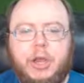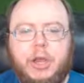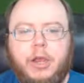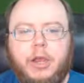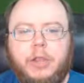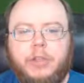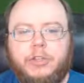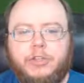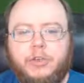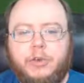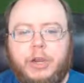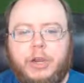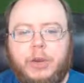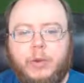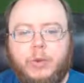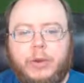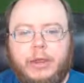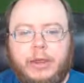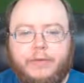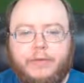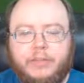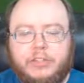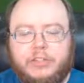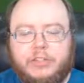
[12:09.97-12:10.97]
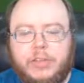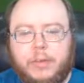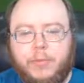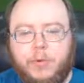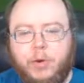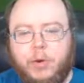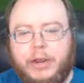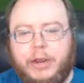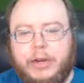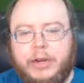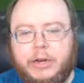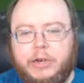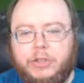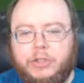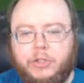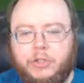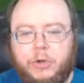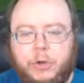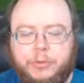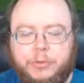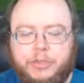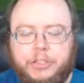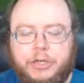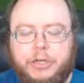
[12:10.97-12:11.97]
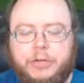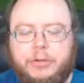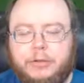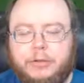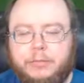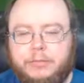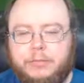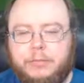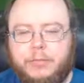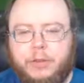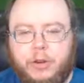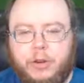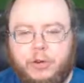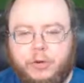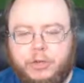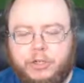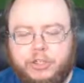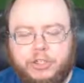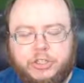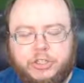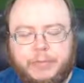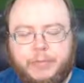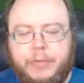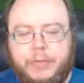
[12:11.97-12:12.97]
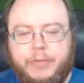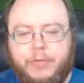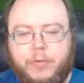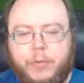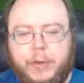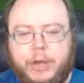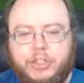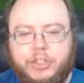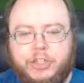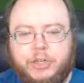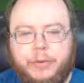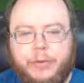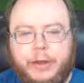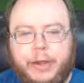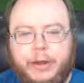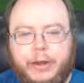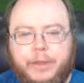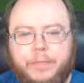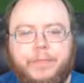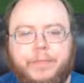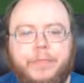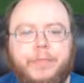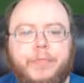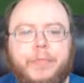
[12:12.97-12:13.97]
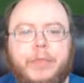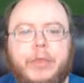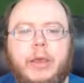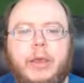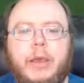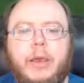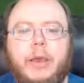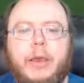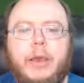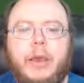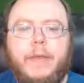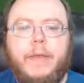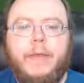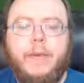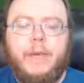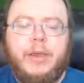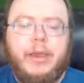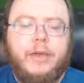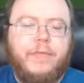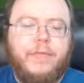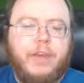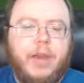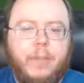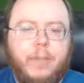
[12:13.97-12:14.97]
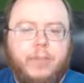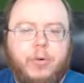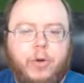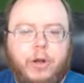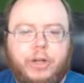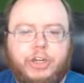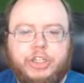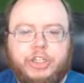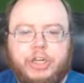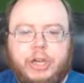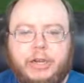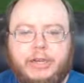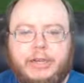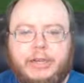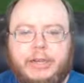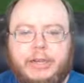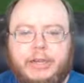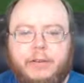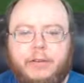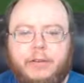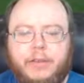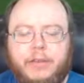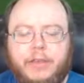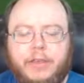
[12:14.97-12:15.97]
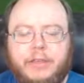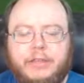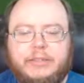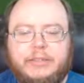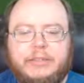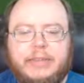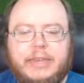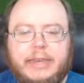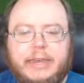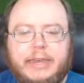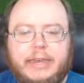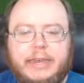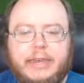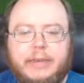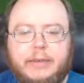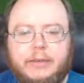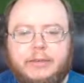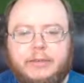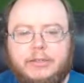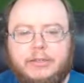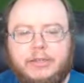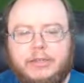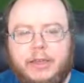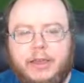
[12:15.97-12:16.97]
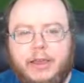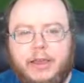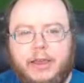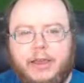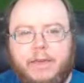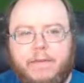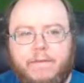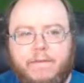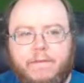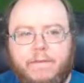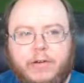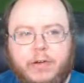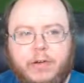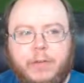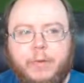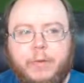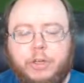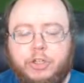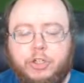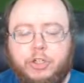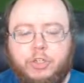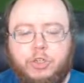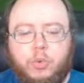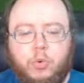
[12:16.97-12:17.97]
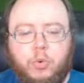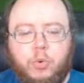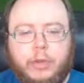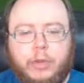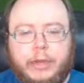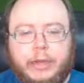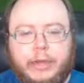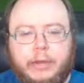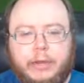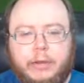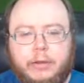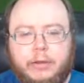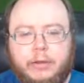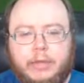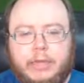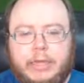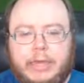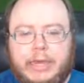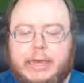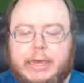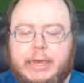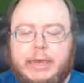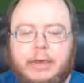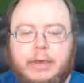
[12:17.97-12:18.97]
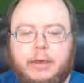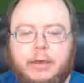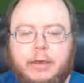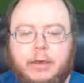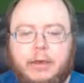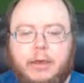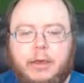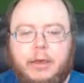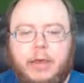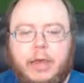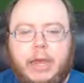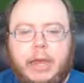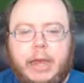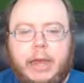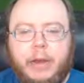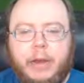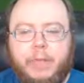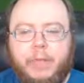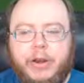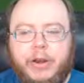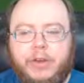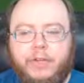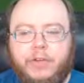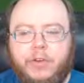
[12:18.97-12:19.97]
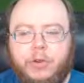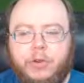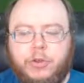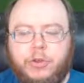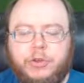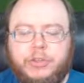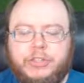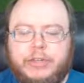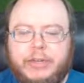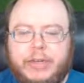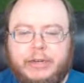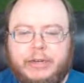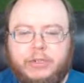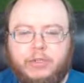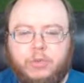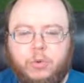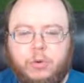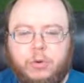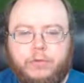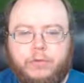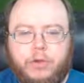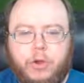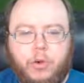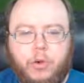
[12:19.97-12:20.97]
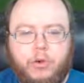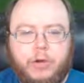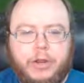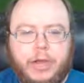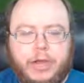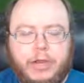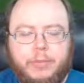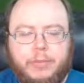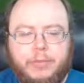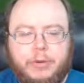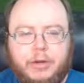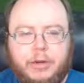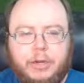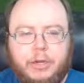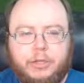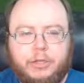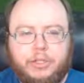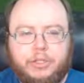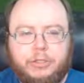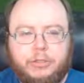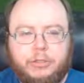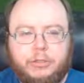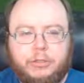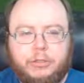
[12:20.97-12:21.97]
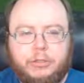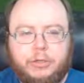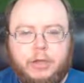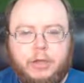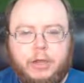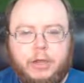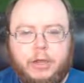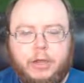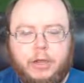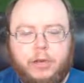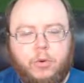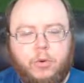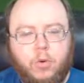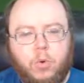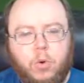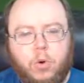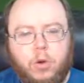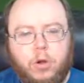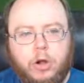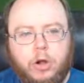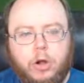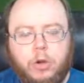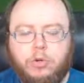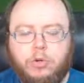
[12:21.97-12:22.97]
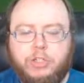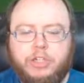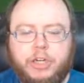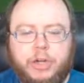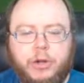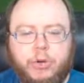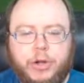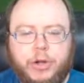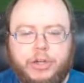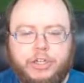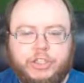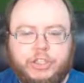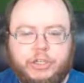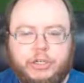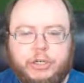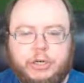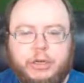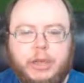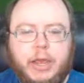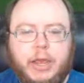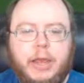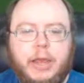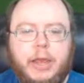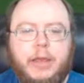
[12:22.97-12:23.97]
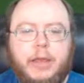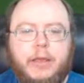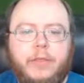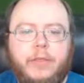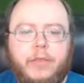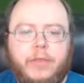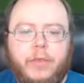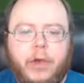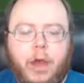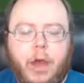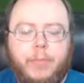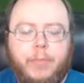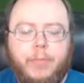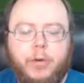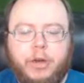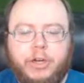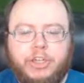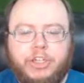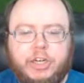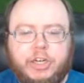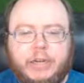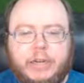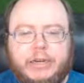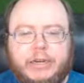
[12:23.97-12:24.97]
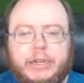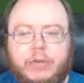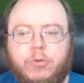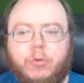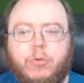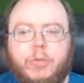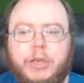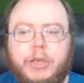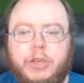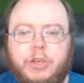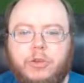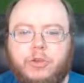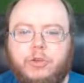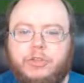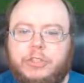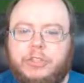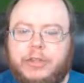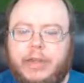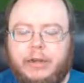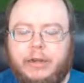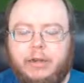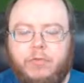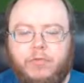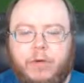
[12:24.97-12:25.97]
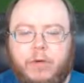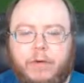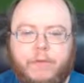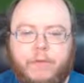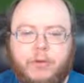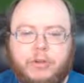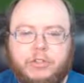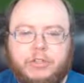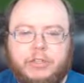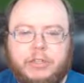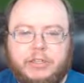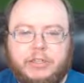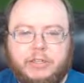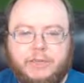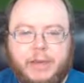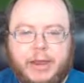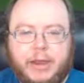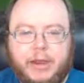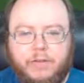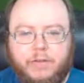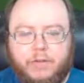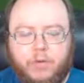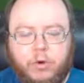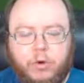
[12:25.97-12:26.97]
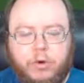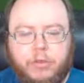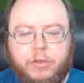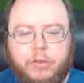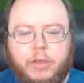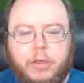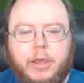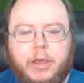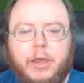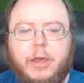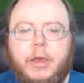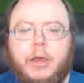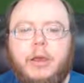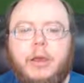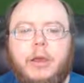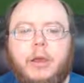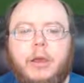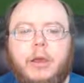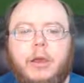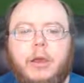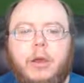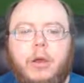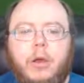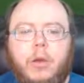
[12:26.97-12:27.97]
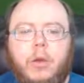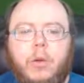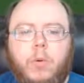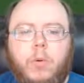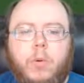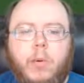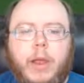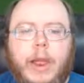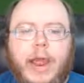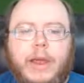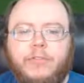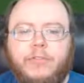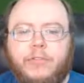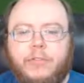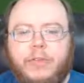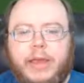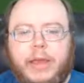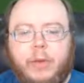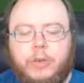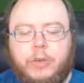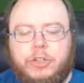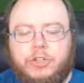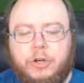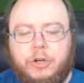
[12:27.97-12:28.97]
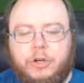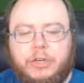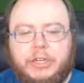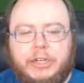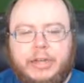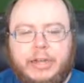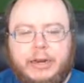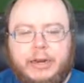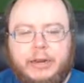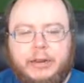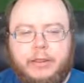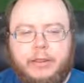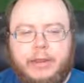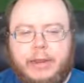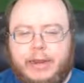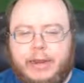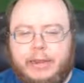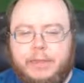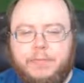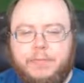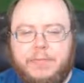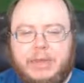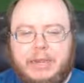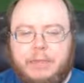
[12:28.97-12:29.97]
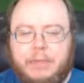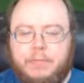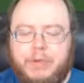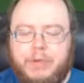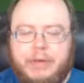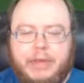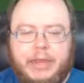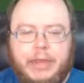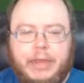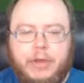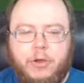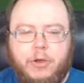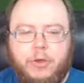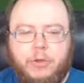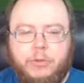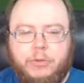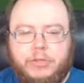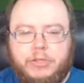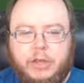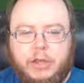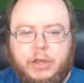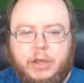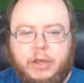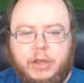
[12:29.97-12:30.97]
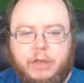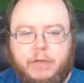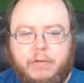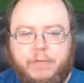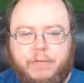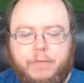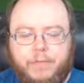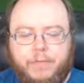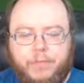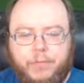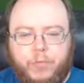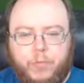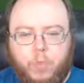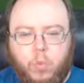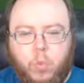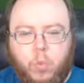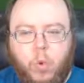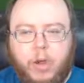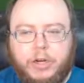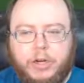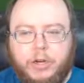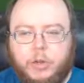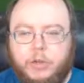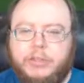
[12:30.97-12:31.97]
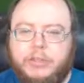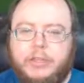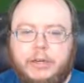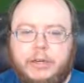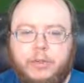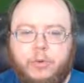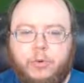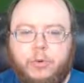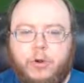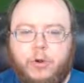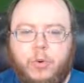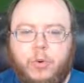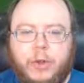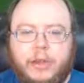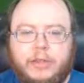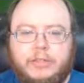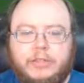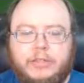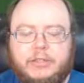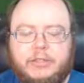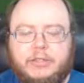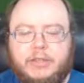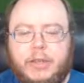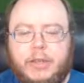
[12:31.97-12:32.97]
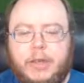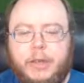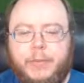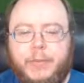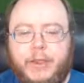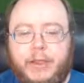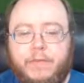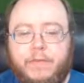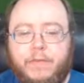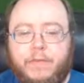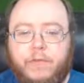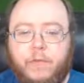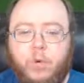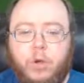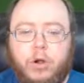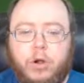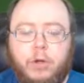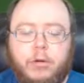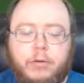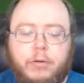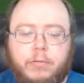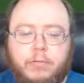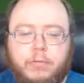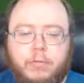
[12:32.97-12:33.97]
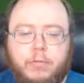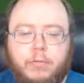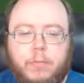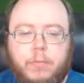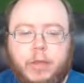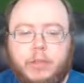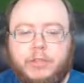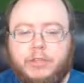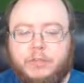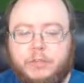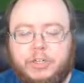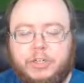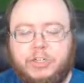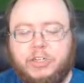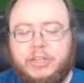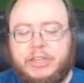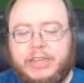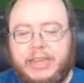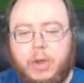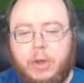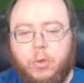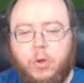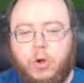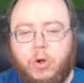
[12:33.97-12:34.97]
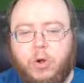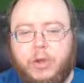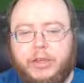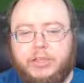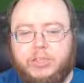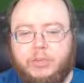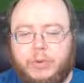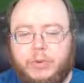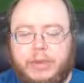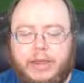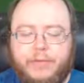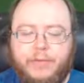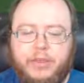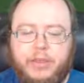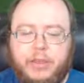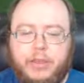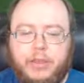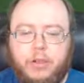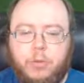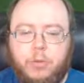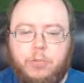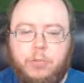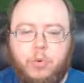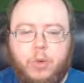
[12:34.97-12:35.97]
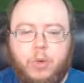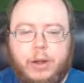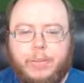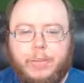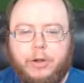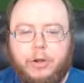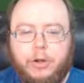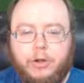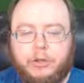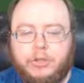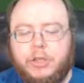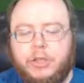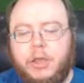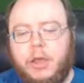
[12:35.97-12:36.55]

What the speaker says: So here we have a summary and a description, just some information about it. And then we have the operation ID. This is very much a tooling key, but if you're using any sort of code documentation or code generation, the operation ID will be used to kind of reference things back and forth. After that, we start to get into the kind of the meat and potatoes of what goes into the request, and for especially get requests, we have a thing called parameters.